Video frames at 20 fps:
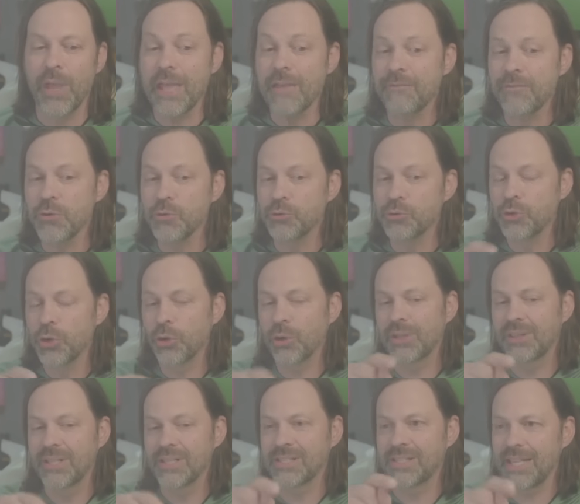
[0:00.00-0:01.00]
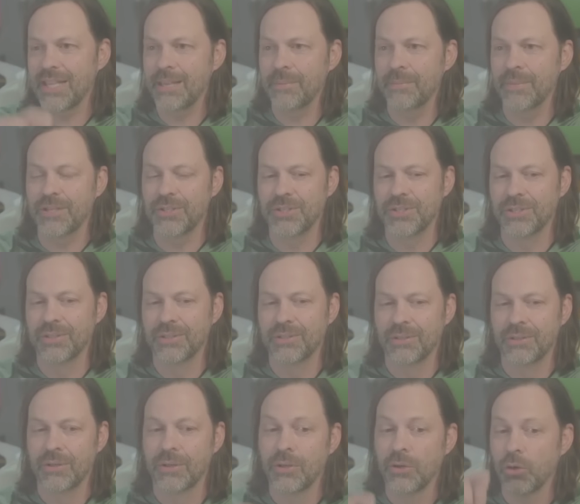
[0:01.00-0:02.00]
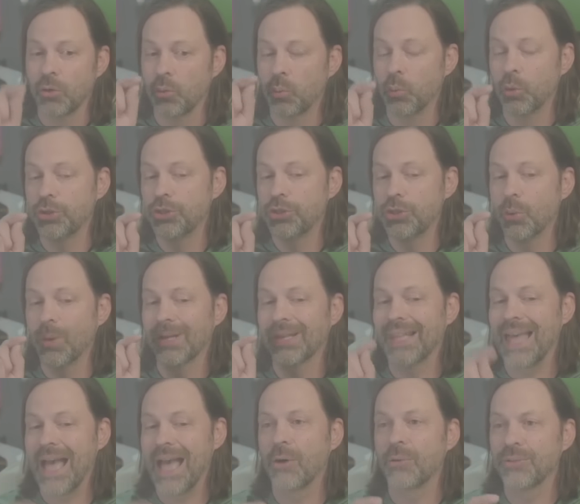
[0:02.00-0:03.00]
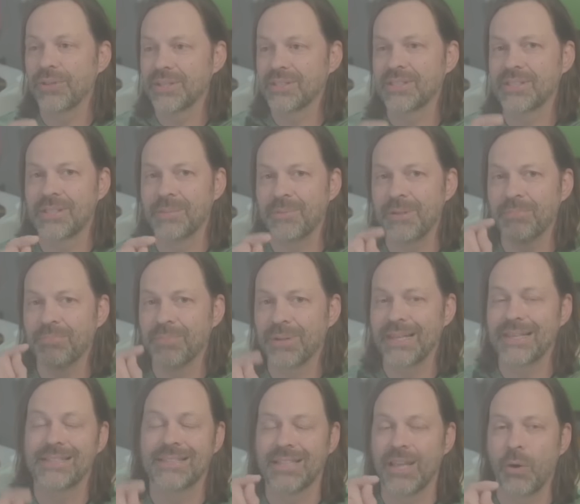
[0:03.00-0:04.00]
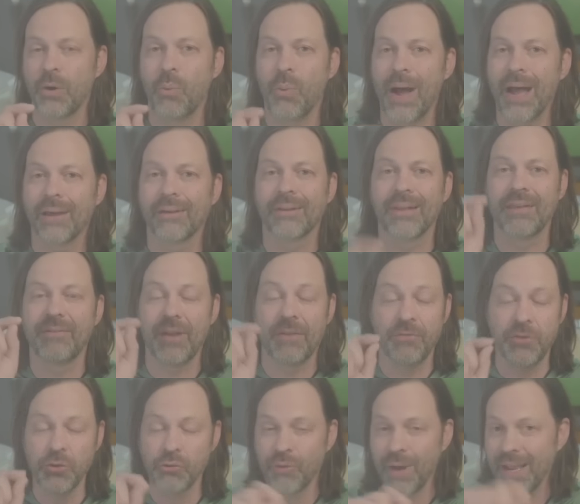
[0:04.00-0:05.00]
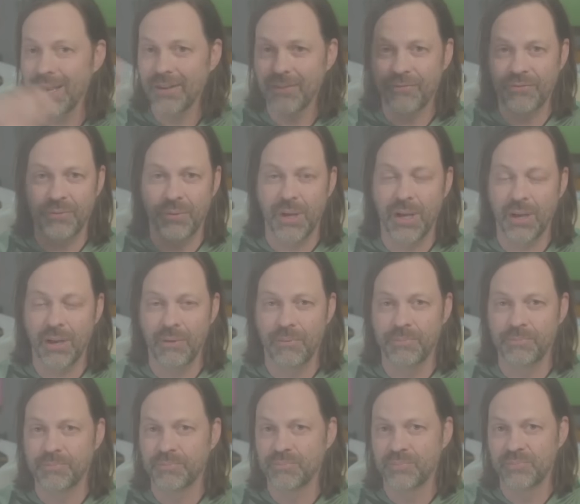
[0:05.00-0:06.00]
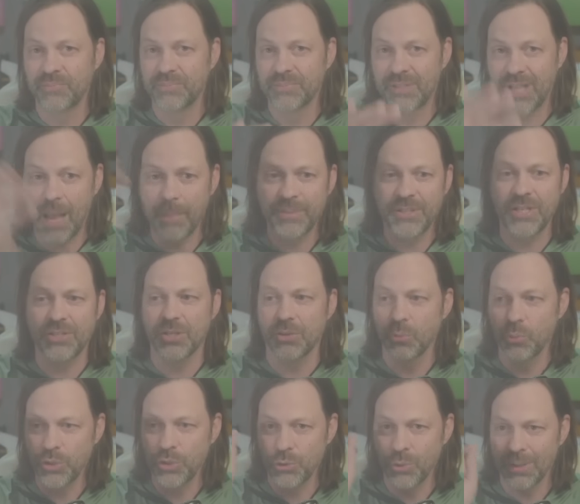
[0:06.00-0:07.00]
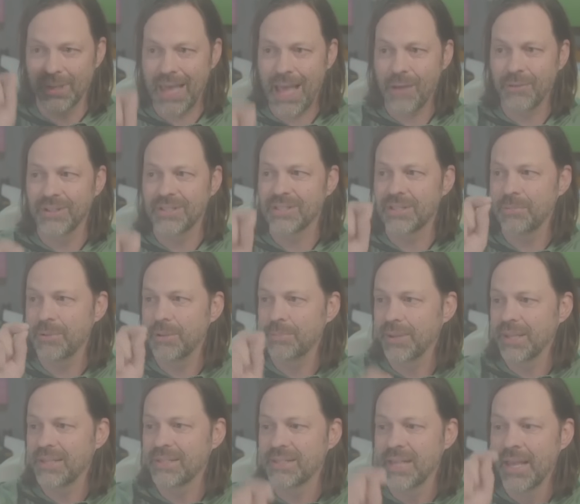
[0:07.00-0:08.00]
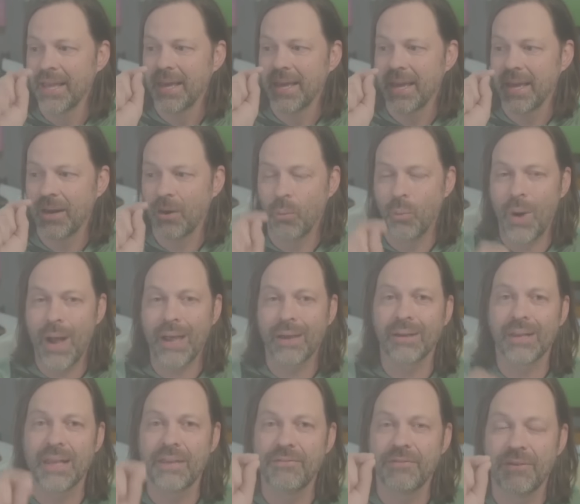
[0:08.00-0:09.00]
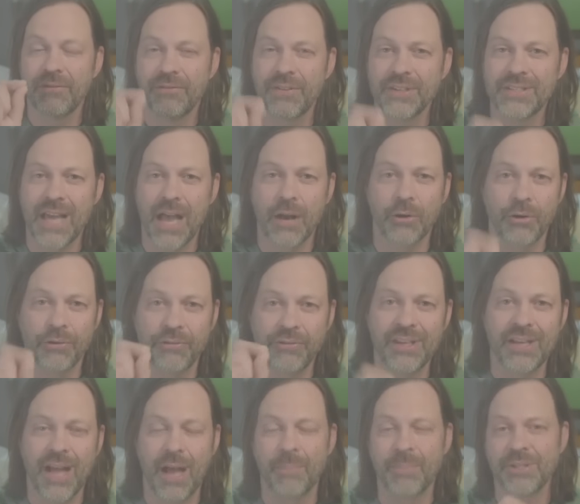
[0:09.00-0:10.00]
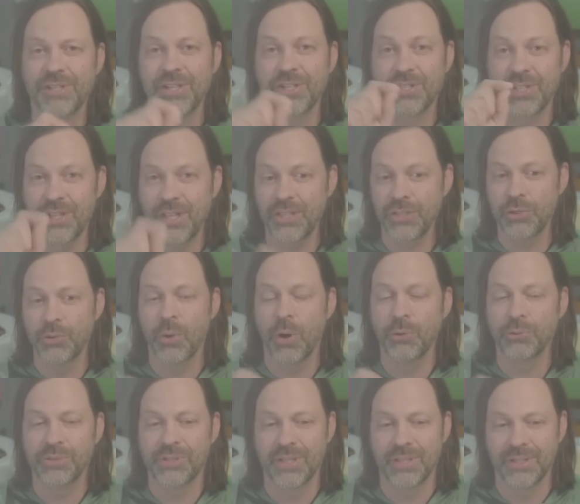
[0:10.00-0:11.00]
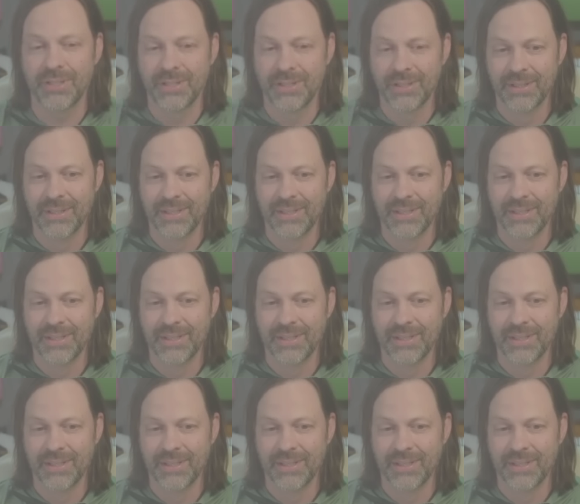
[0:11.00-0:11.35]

If you took this image would you allow this to be placed in a wildlife? If you ran a, a uh, competition, would you allow this to be placed in a wildlife photography competition that you hosted